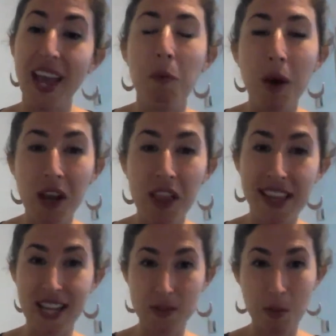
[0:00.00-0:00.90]
And one of the
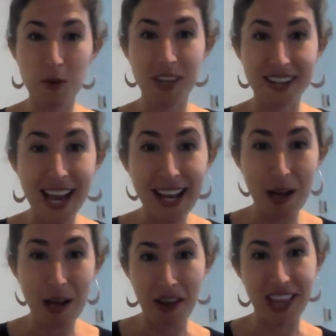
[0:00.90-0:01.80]
things that's most
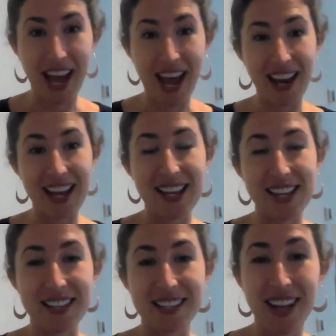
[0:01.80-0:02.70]
exciting about that
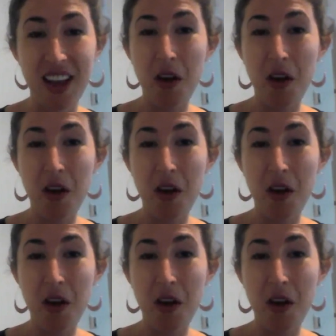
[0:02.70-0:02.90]
is